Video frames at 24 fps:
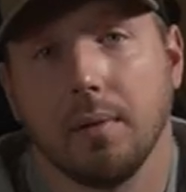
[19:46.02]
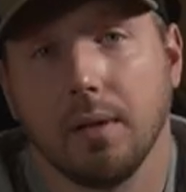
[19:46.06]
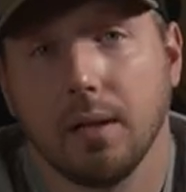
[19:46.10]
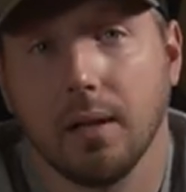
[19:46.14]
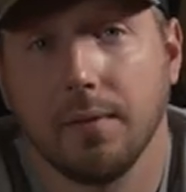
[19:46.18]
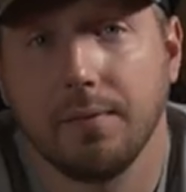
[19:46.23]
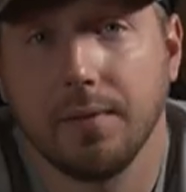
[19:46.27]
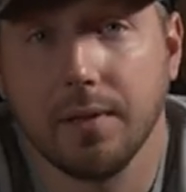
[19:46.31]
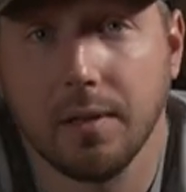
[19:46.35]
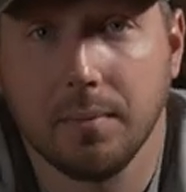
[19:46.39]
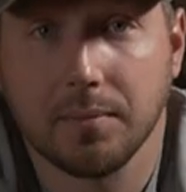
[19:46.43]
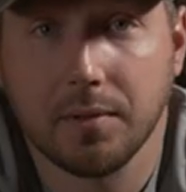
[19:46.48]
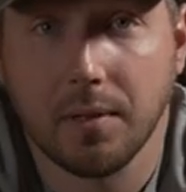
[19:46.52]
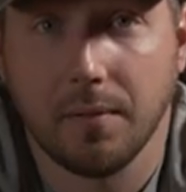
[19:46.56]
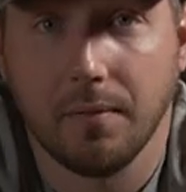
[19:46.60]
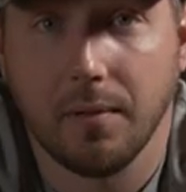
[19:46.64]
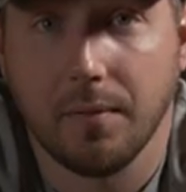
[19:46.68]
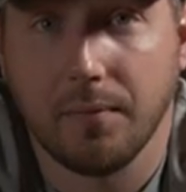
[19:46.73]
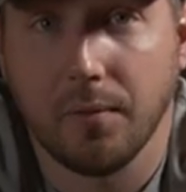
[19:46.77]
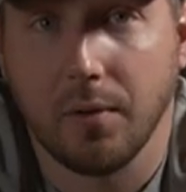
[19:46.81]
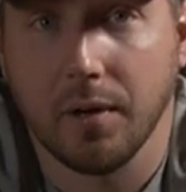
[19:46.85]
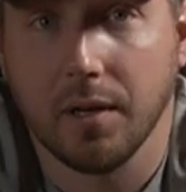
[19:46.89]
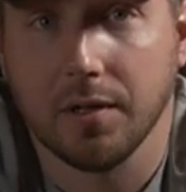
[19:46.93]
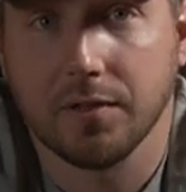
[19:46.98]
be able to film some
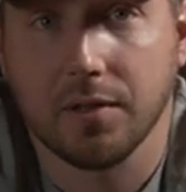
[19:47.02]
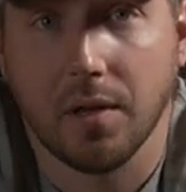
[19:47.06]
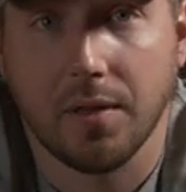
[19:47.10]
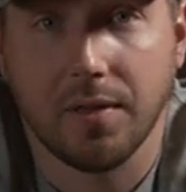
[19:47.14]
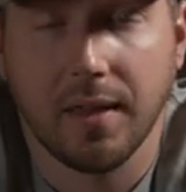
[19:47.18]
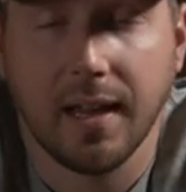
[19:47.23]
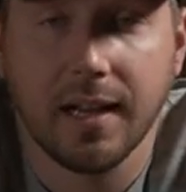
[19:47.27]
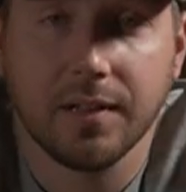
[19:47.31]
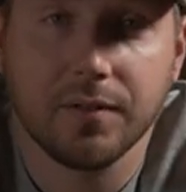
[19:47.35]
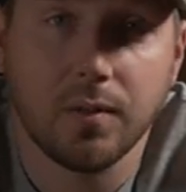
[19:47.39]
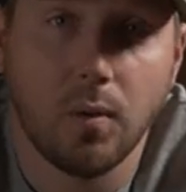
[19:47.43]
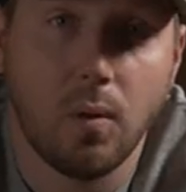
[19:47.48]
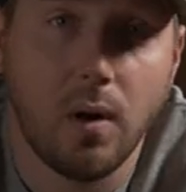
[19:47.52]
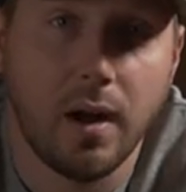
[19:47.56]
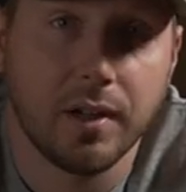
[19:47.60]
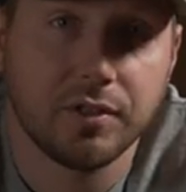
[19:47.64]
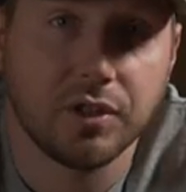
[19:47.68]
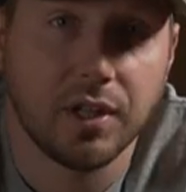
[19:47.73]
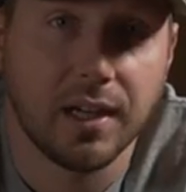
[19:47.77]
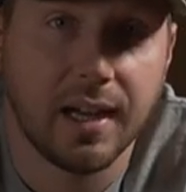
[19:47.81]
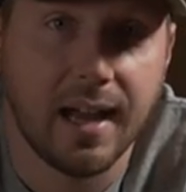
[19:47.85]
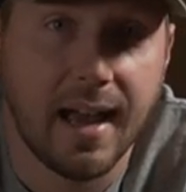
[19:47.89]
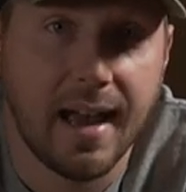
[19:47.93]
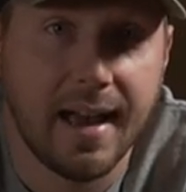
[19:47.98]
of it for you. So thanks for
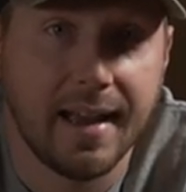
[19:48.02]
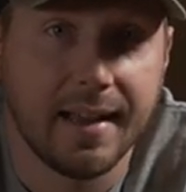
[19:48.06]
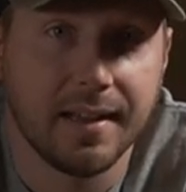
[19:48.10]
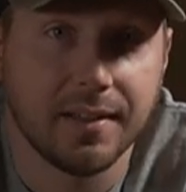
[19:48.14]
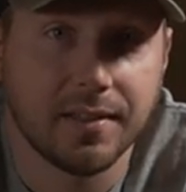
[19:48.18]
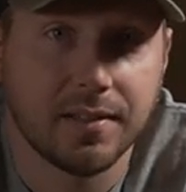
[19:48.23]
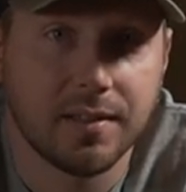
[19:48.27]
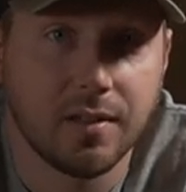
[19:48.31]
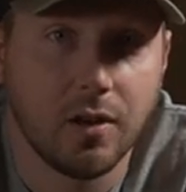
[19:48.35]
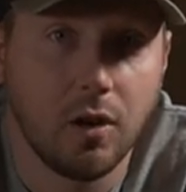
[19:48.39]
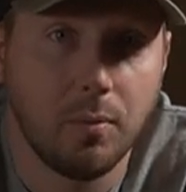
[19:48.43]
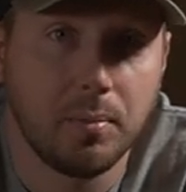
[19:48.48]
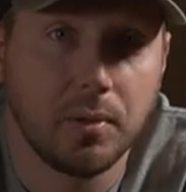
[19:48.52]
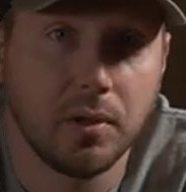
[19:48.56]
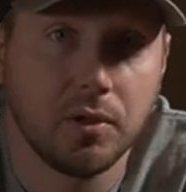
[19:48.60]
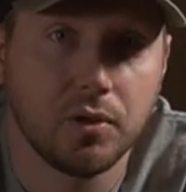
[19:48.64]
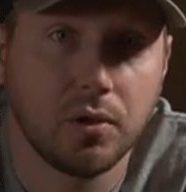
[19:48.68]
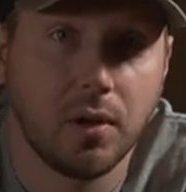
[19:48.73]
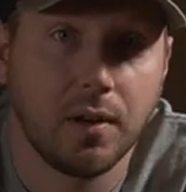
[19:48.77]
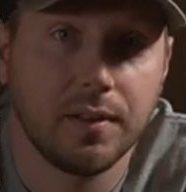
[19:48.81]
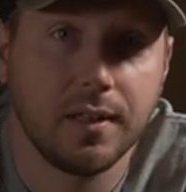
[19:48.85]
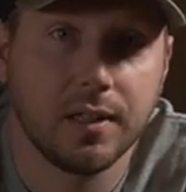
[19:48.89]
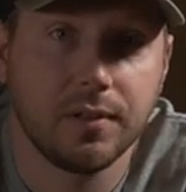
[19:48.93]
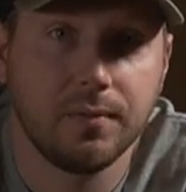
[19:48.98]
watching, guys. Hope you
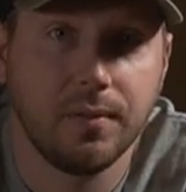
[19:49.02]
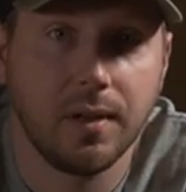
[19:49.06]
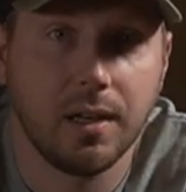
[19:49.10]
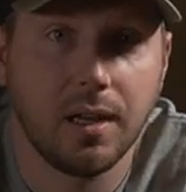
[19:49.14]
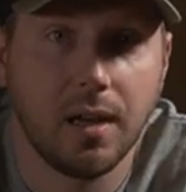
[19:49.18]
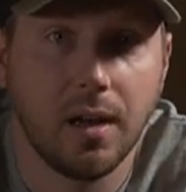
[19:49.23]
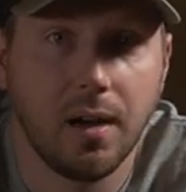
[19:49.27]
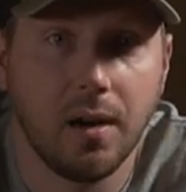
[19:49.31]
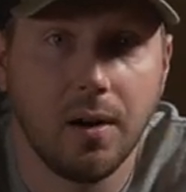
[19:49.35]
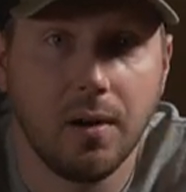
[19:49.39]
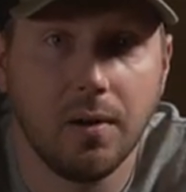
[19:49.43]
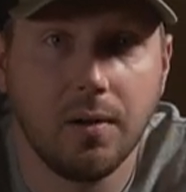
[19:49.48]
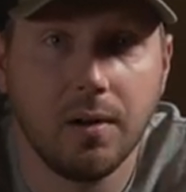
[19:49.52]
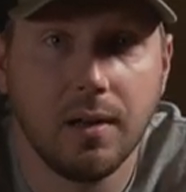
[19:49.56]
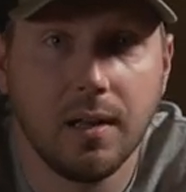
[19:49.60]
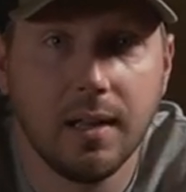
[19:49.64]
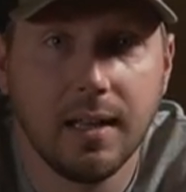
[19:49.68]
enjoyed this video.